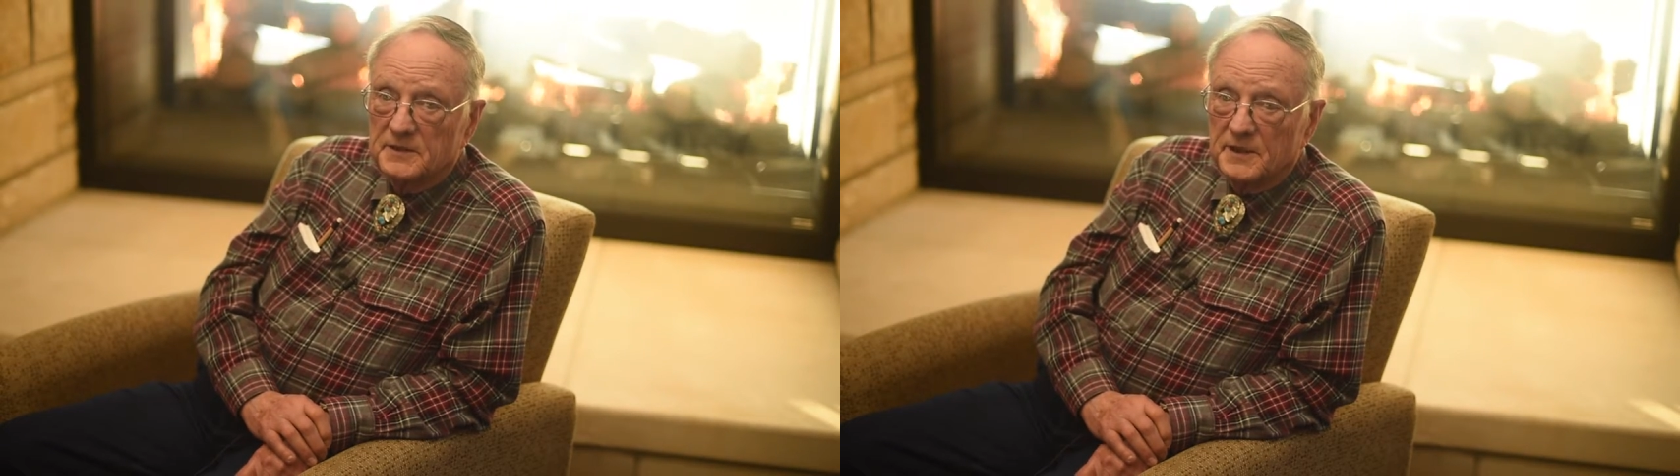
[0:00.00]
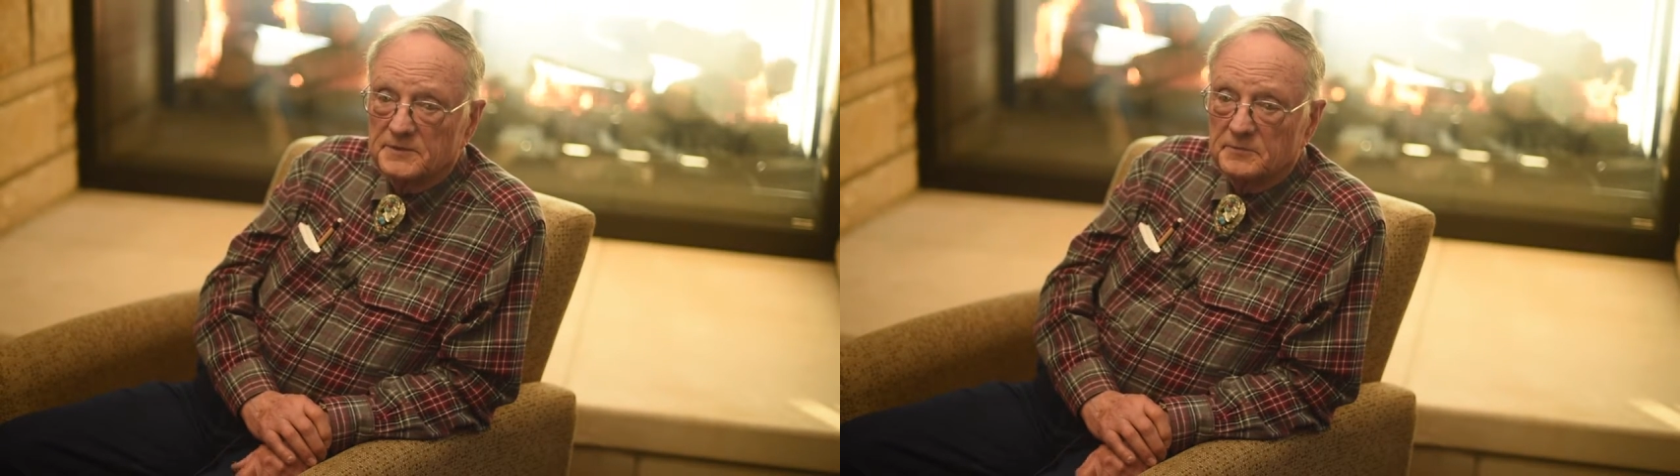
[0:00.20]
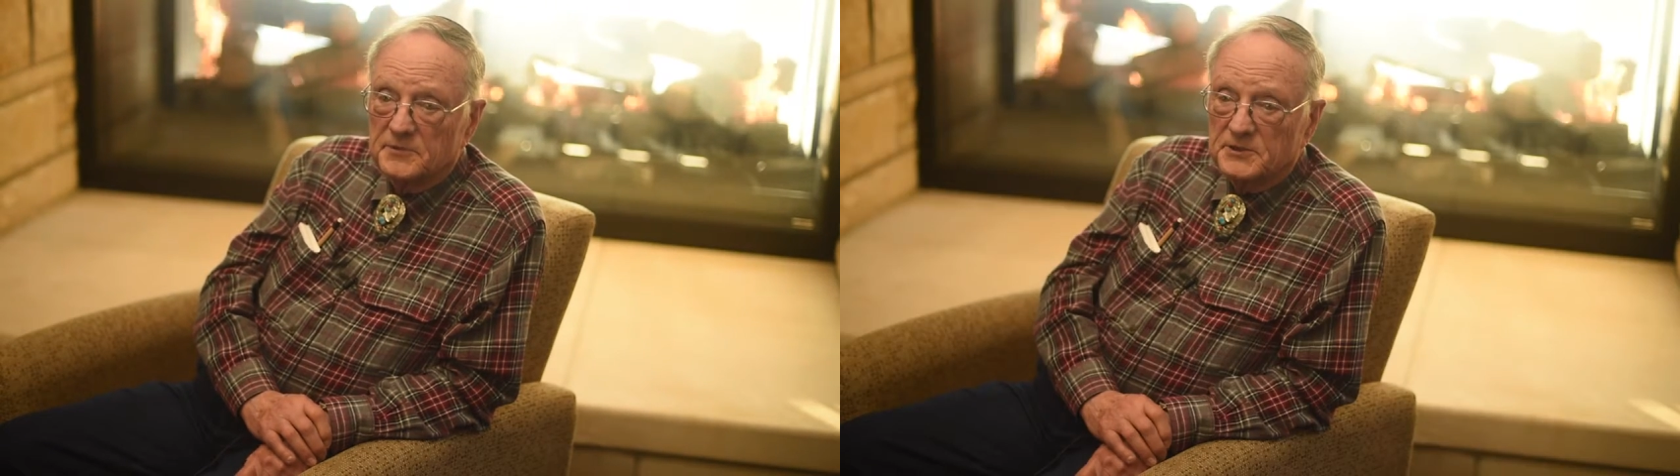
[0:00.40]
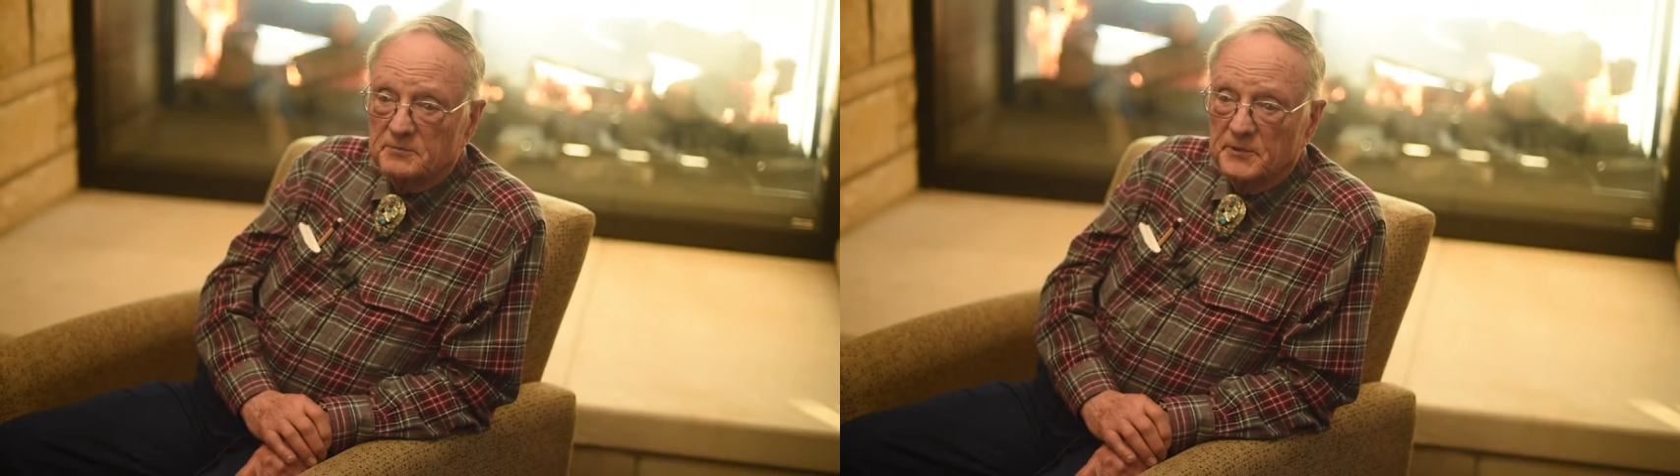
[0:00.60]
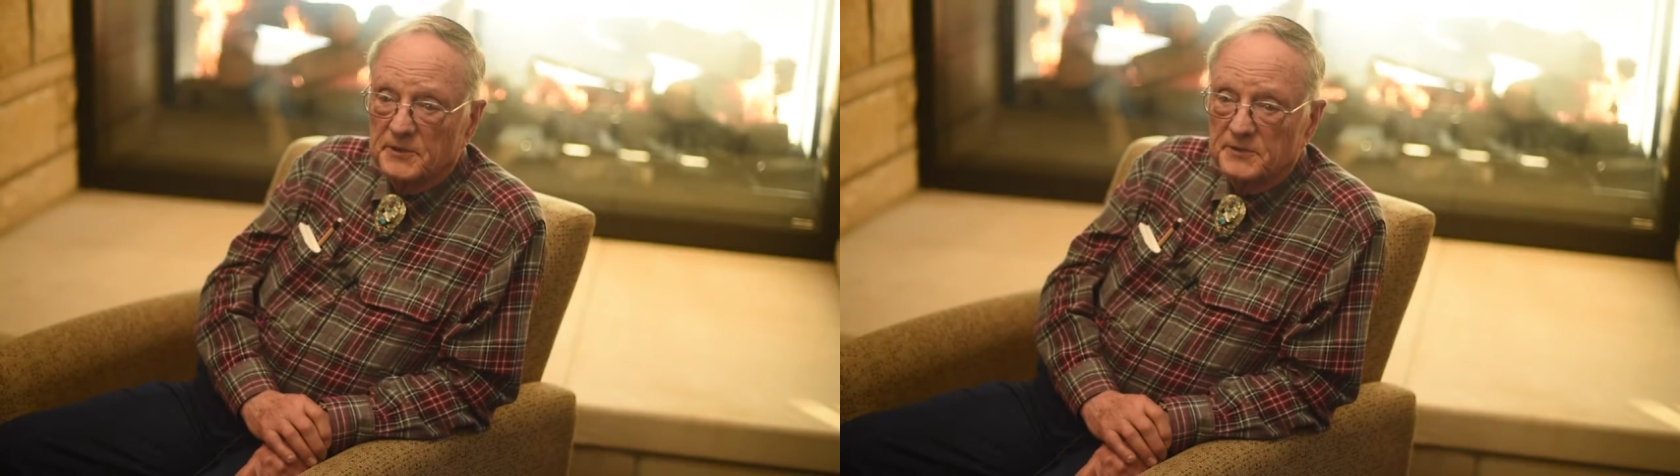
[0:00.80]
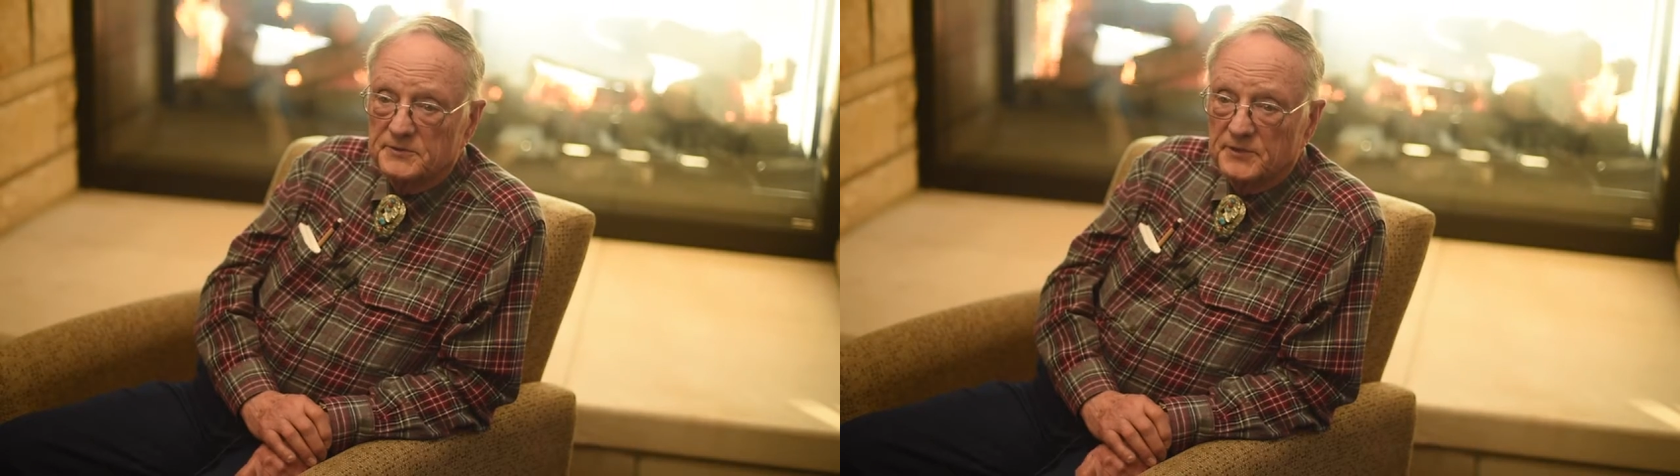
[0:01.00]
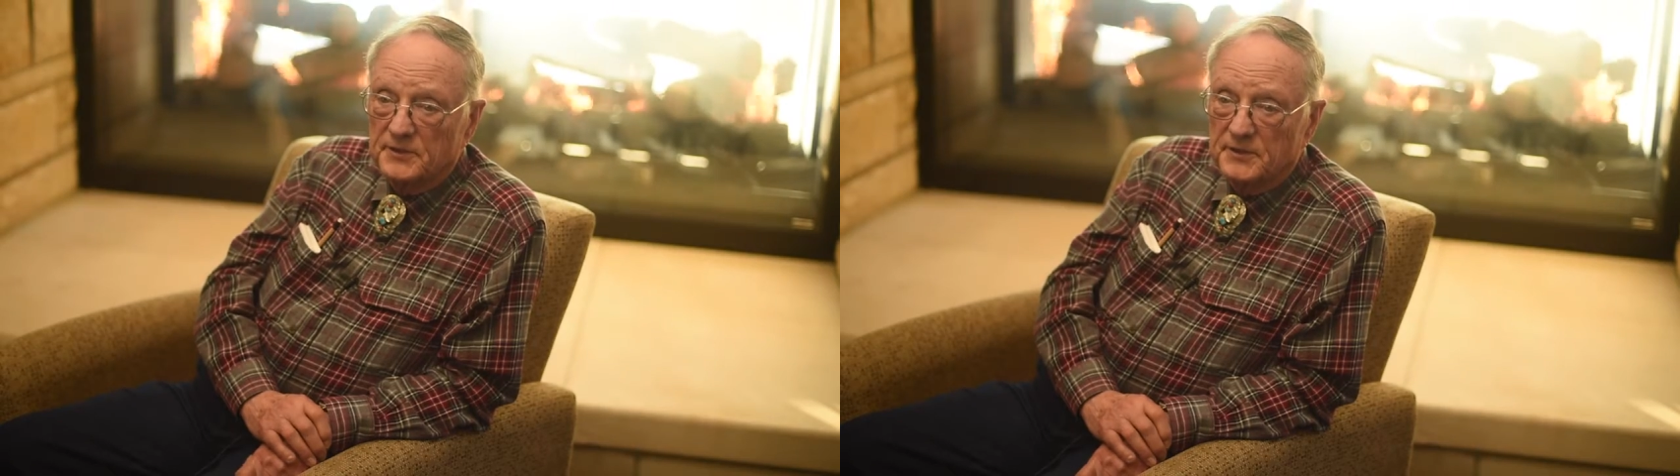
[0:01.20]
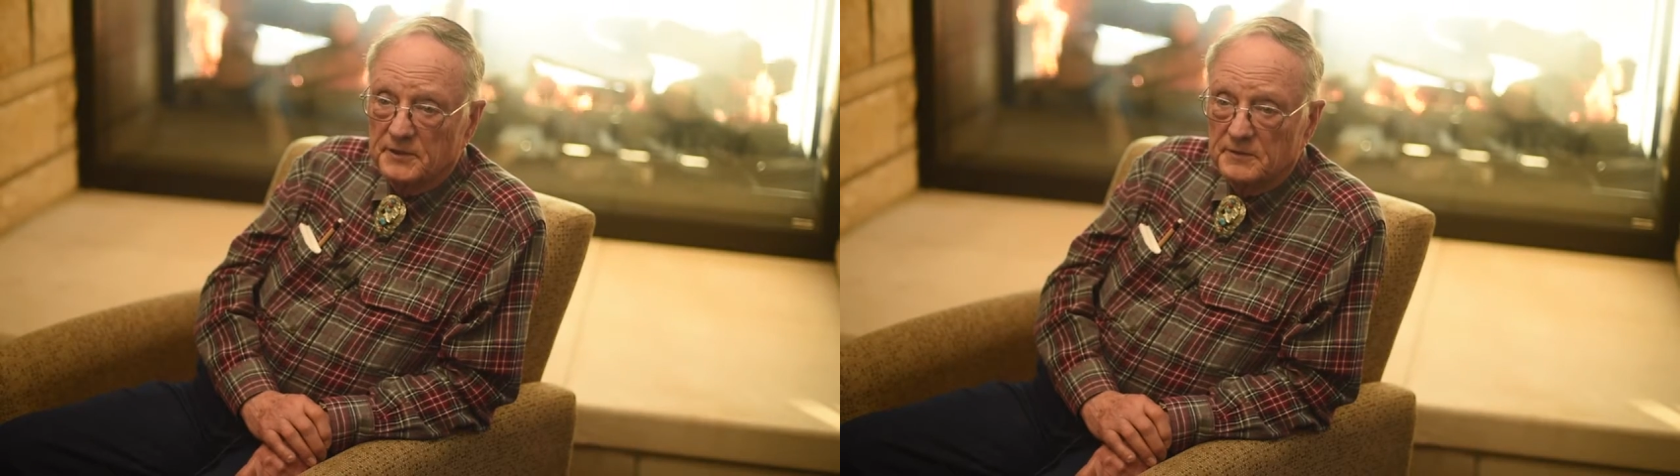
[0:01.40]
got some experience on